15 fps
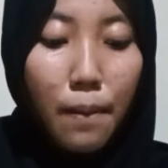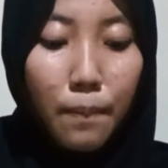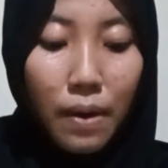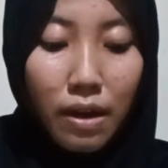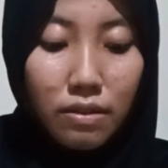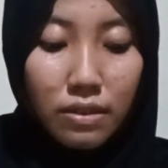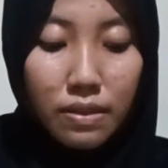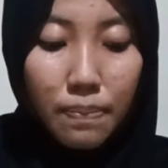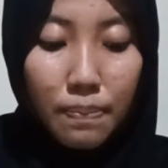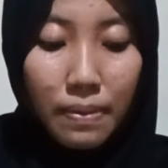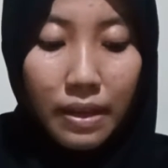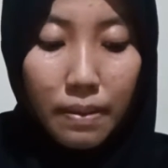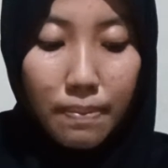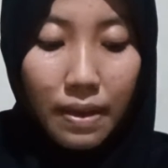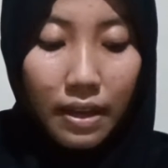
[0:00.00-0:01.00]
Pause the
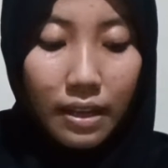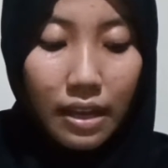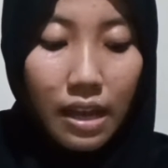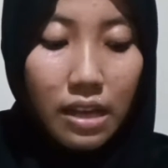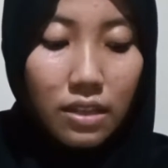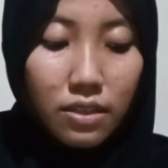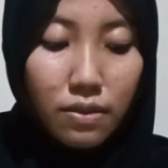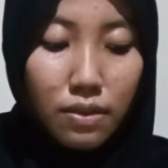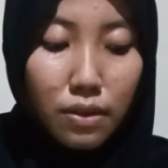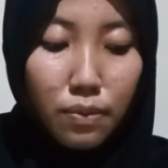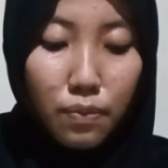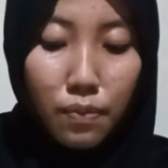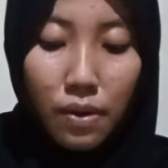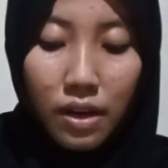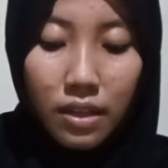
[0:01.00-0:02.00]
playback. So
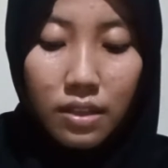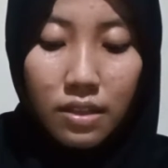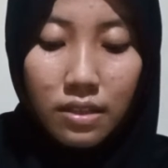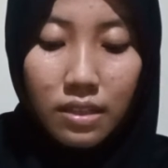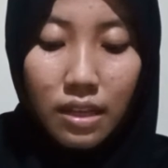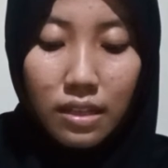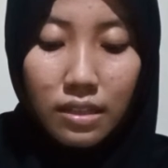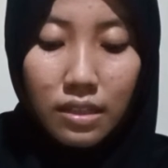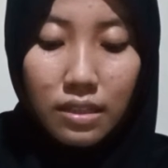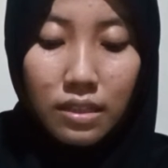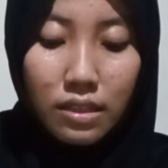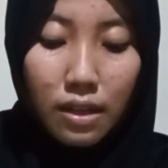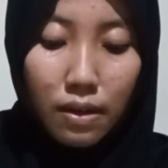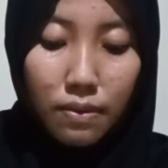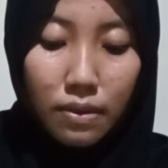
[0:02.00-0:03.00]
then write the sentence
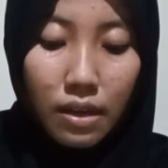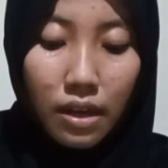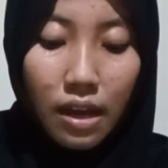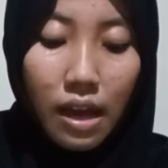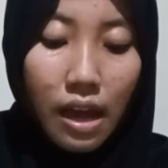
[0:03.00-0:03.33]
down.